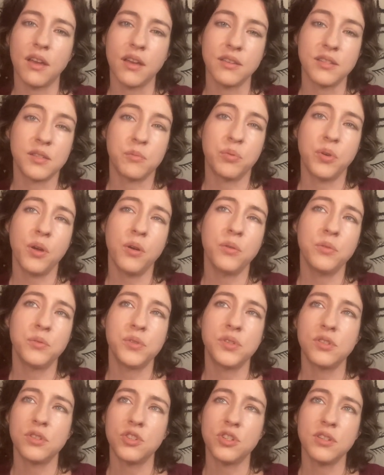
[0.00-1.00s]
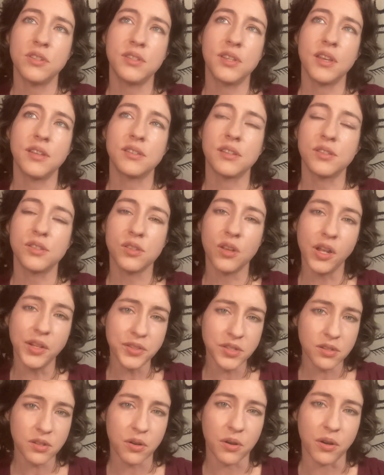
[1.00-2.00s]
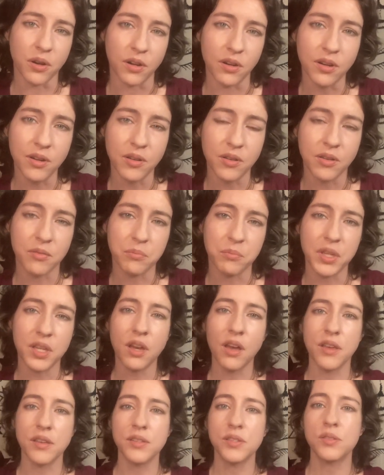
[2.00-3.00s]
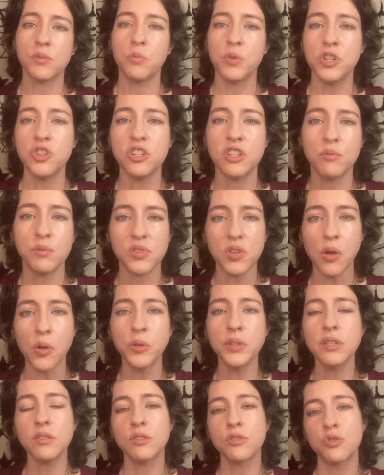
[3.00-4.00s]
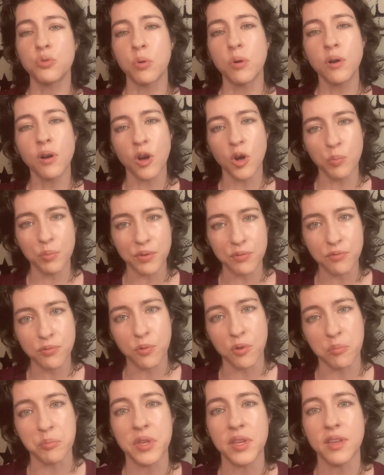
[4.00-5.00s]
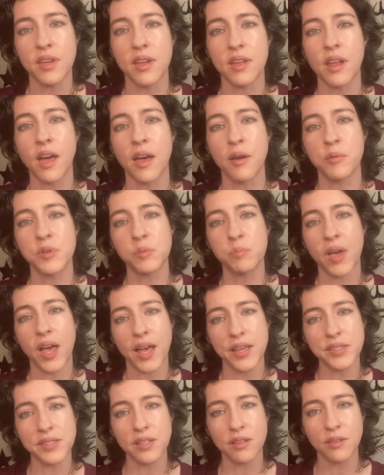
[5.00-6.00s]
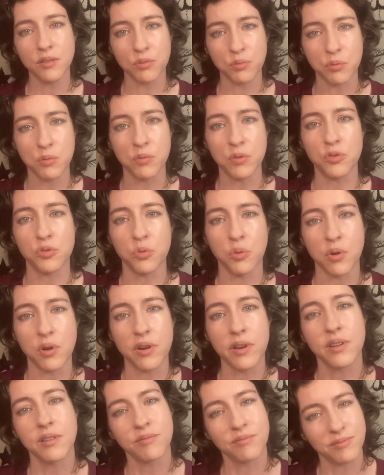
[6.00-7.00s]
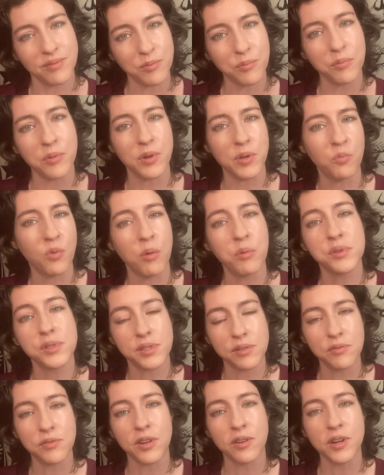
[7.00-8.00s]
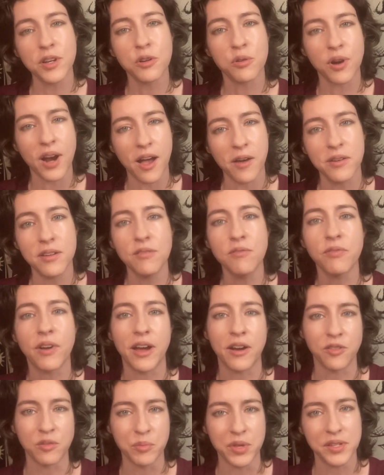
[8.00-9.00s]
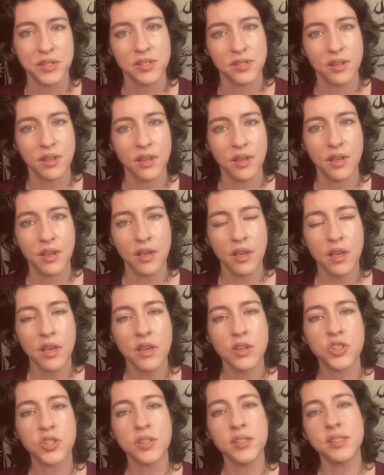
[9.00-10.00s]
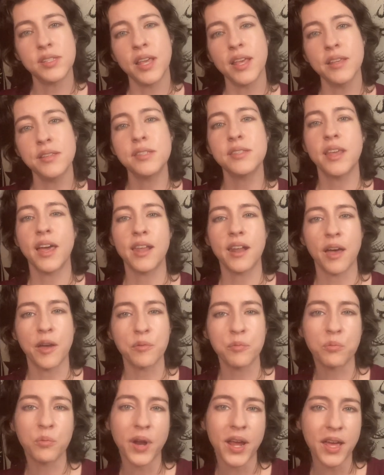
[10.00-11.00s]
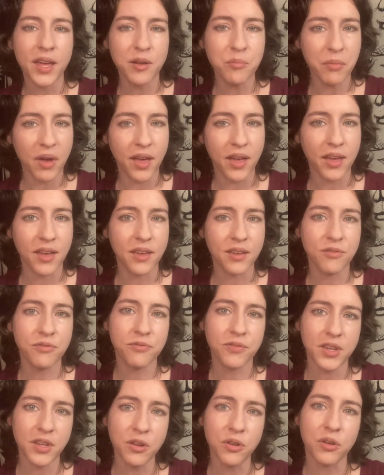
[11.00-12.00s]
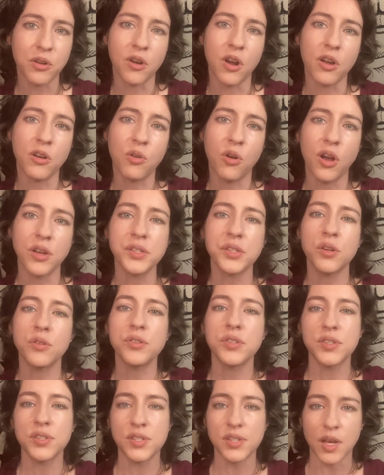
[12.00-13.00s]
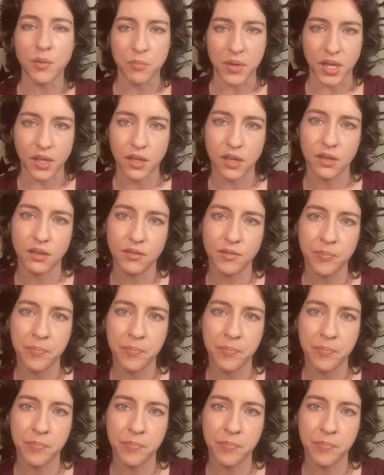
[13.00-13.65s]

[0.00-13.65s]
suppose, she says, assaulted her because when she was holding the door open for me and I was passing through the door in what was a very crowded environment, she says that I ran my finger across her stomach,